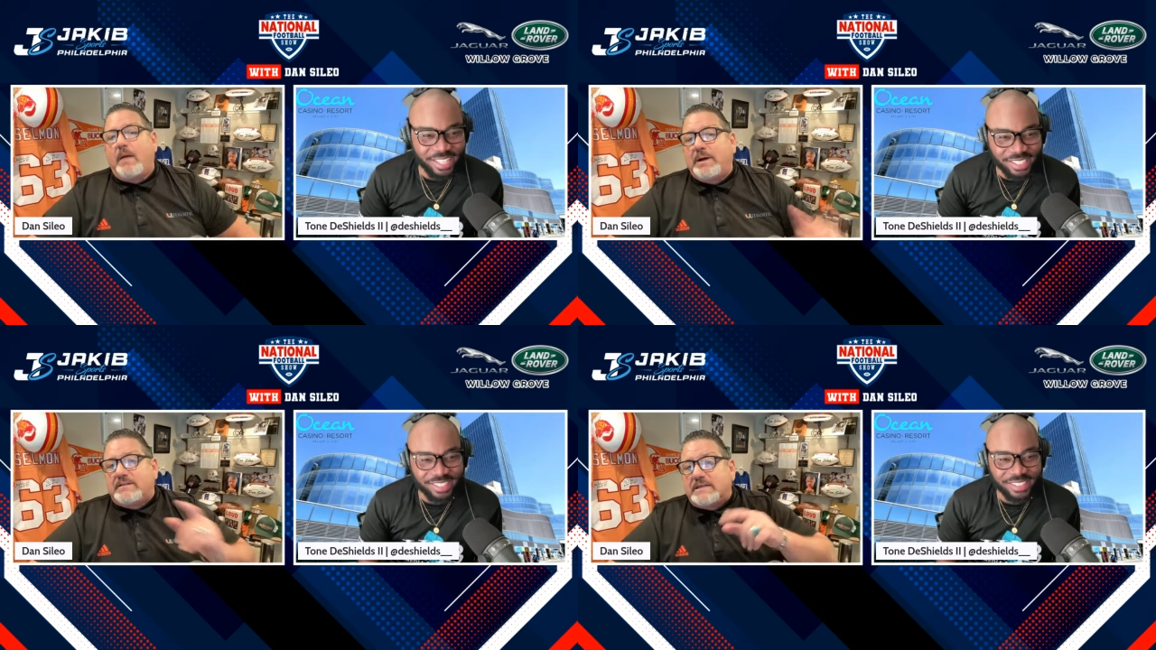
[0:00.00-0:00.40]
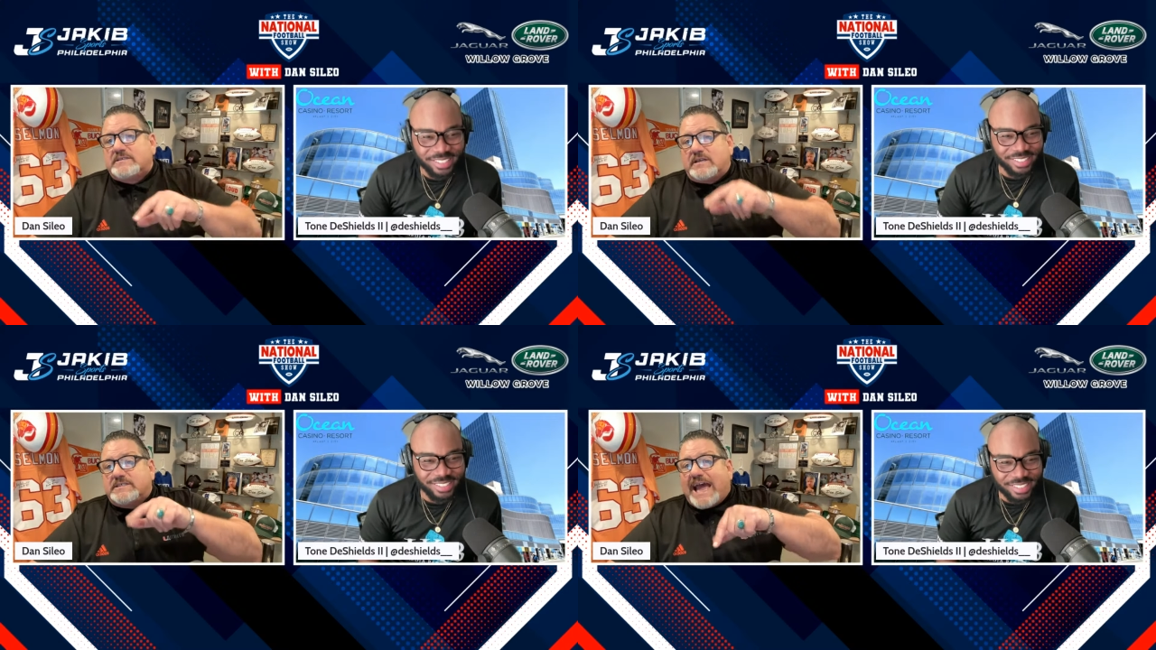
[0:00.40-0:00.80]
Speaker 1: how about this?
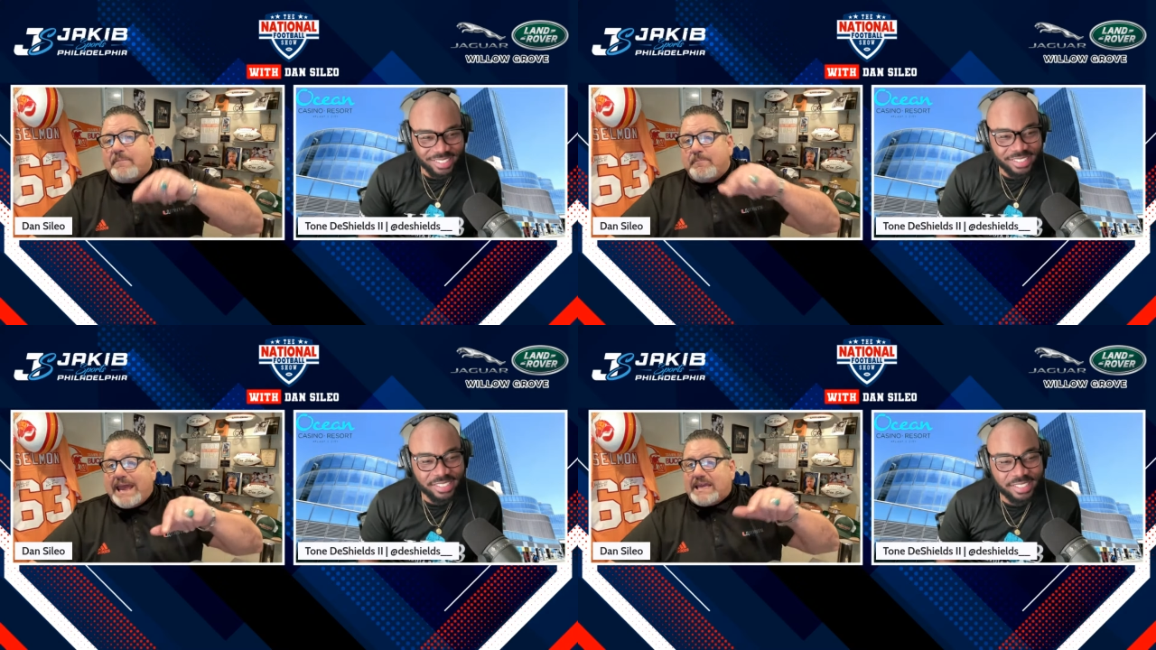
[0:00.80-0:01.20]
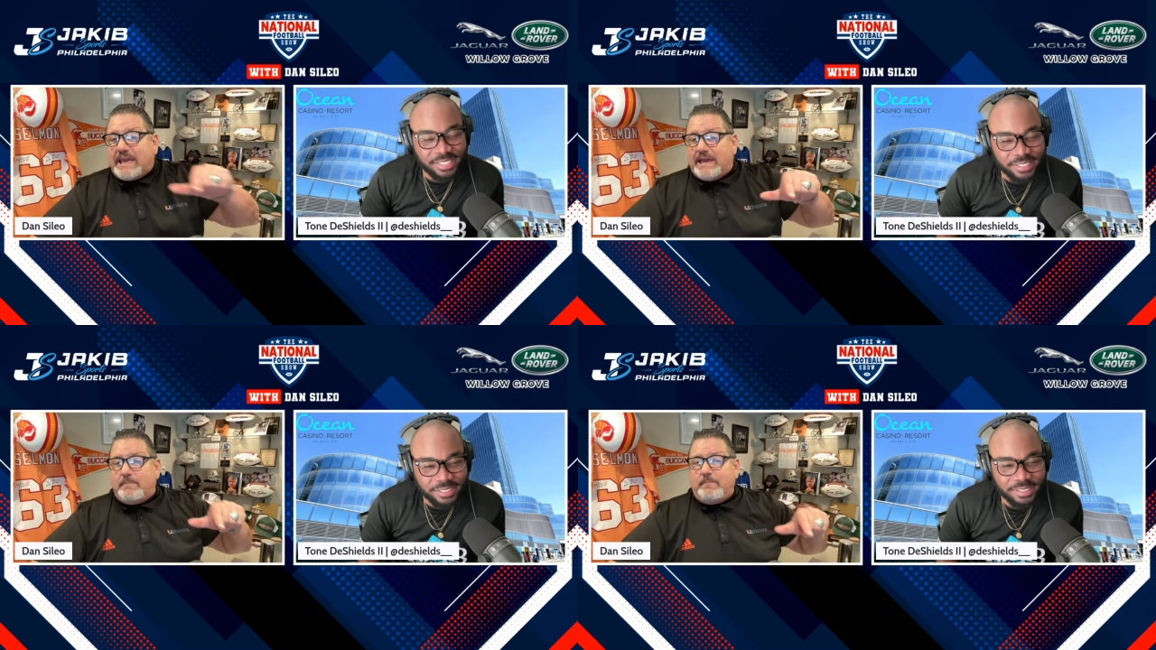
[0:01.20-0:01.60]
Does that make
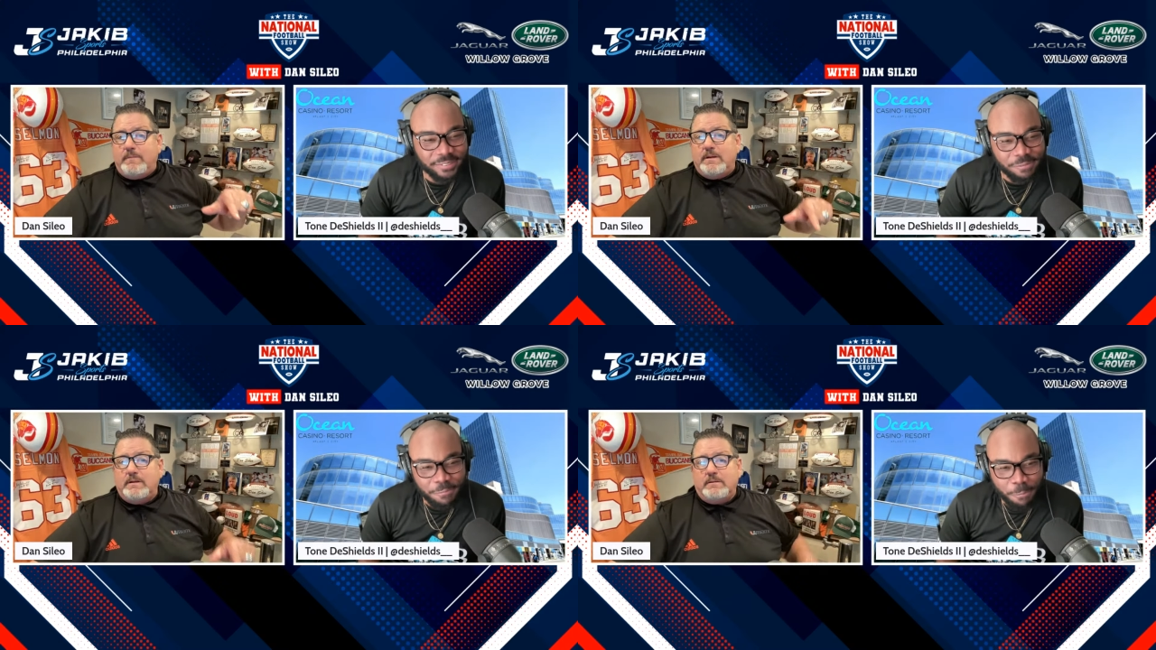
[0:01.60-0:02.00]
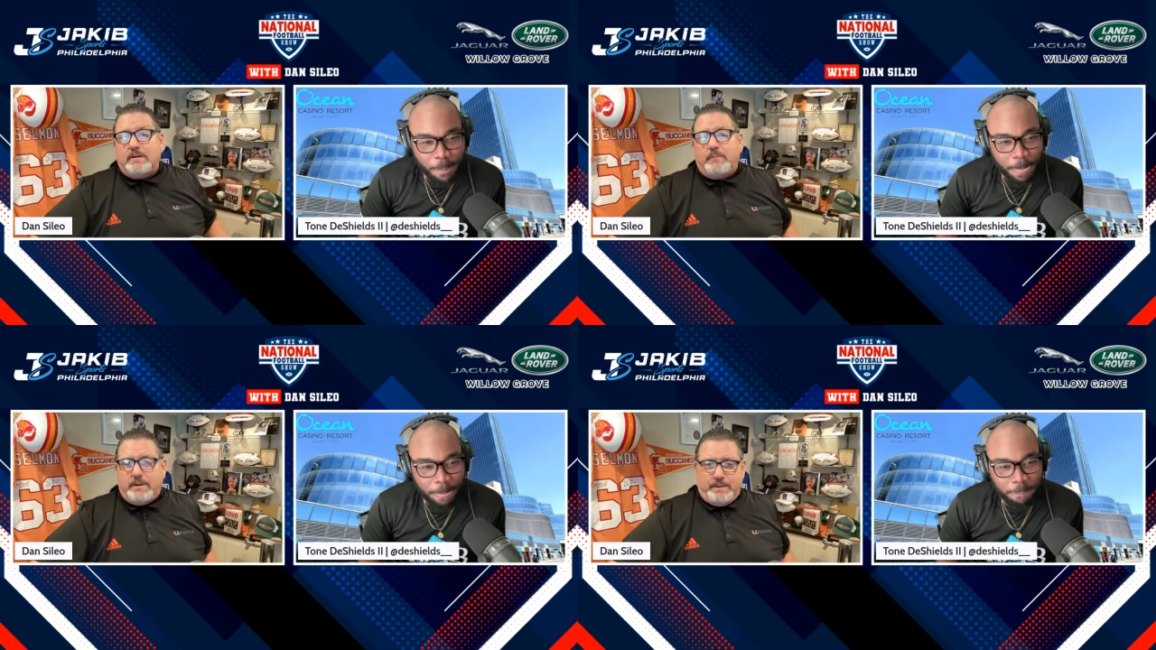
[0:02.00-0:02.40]
him?
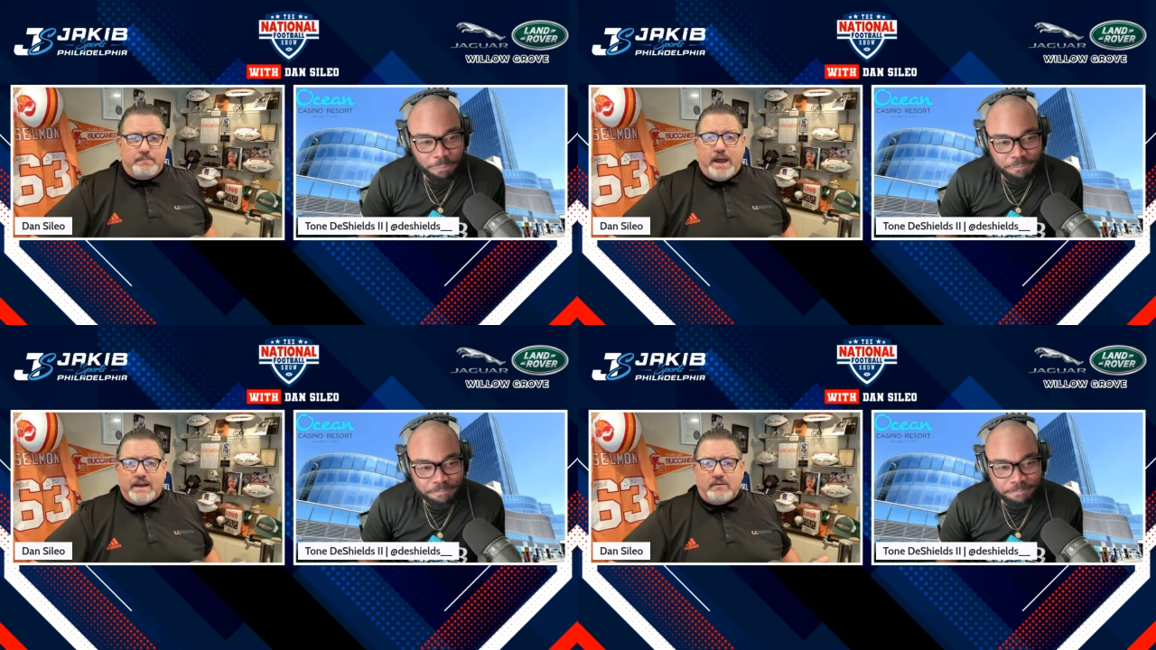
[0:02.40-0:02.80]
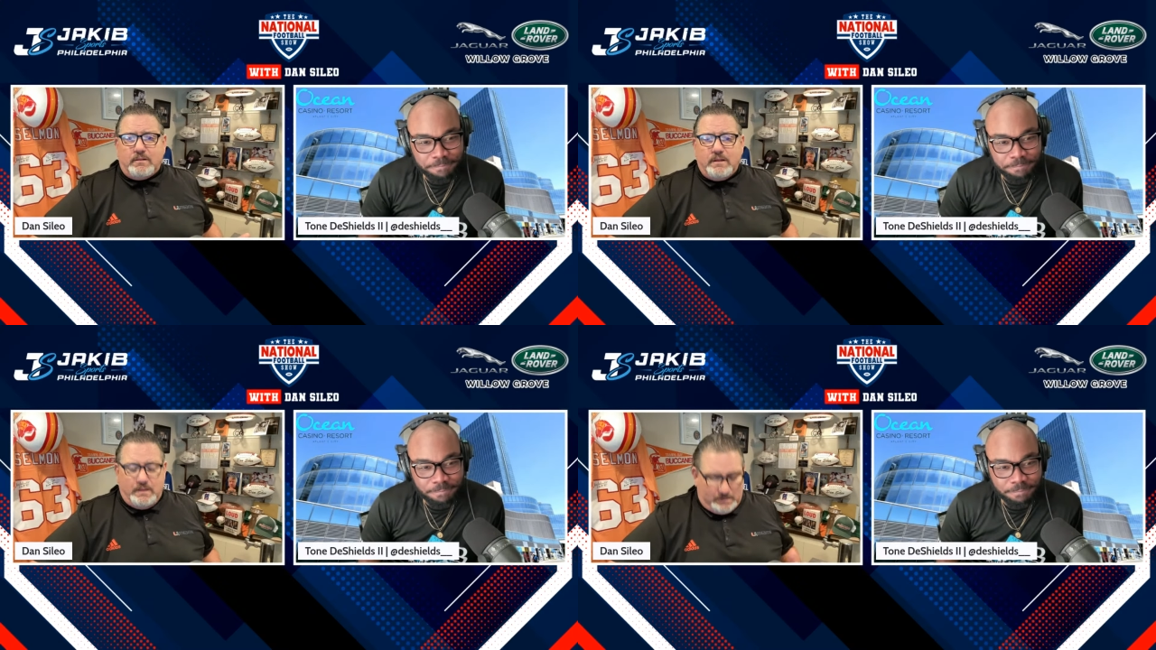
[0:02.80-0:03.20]
What do you mean, Midel?
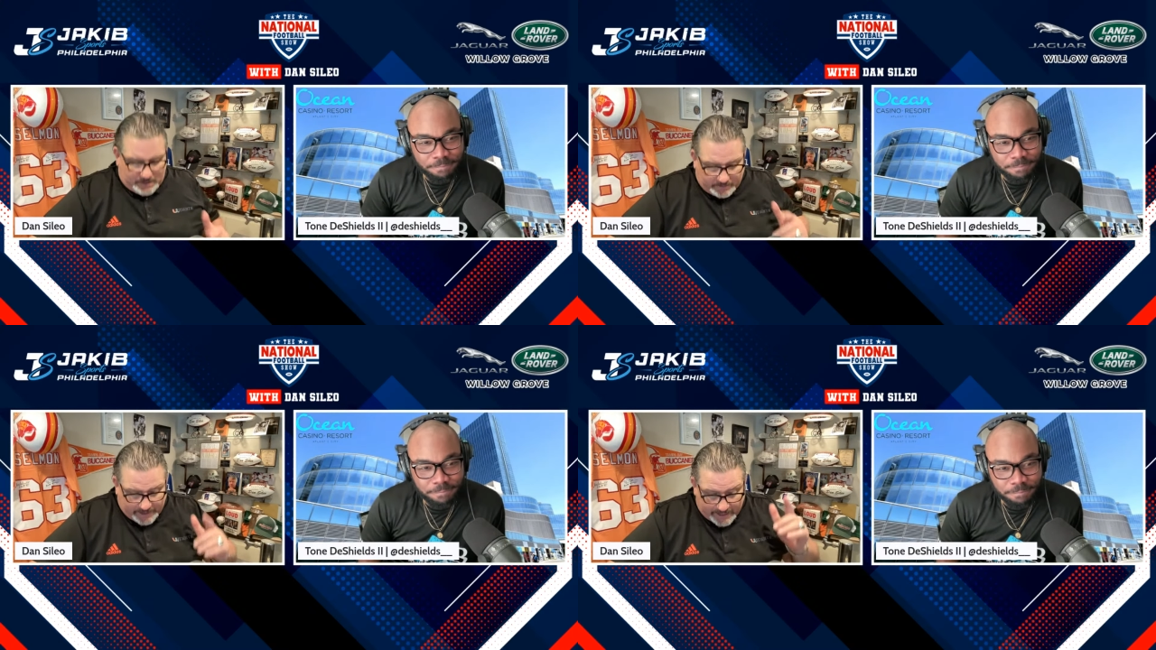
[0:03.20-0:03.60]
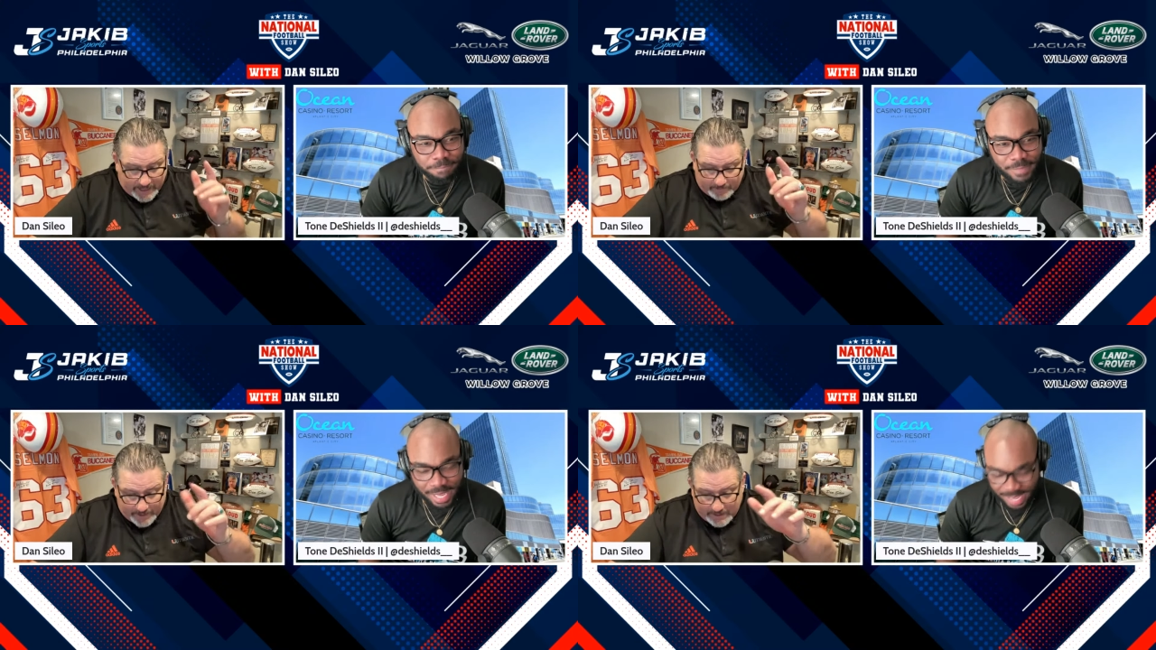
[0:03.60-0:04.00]
Okay.
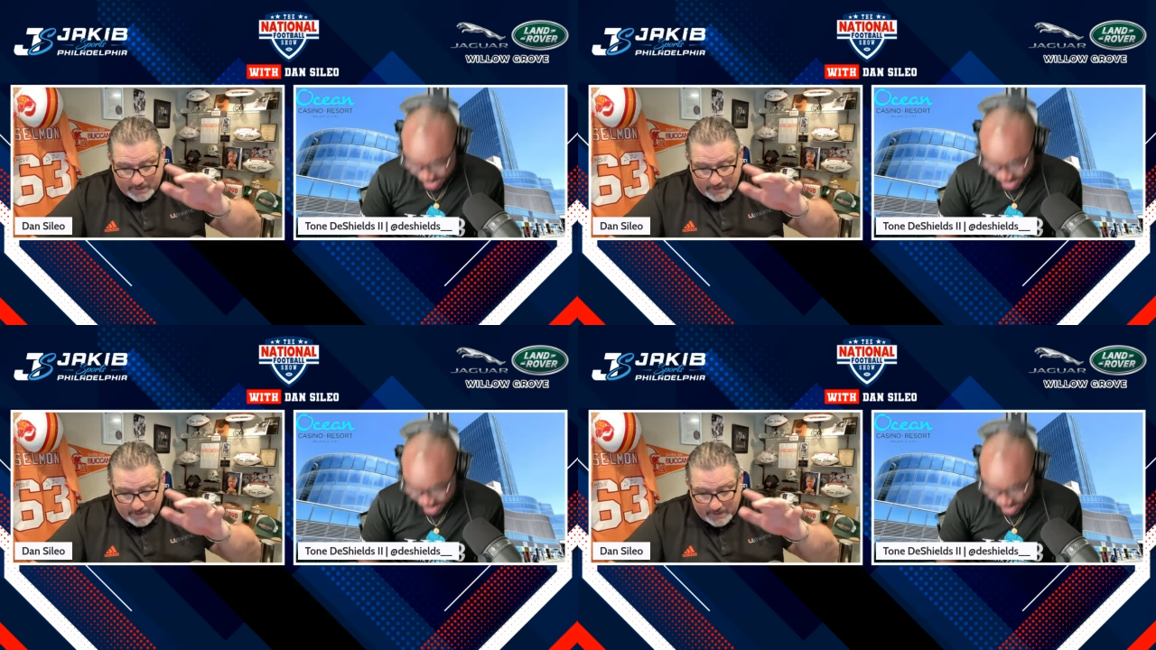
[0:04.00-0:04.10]
Anyway,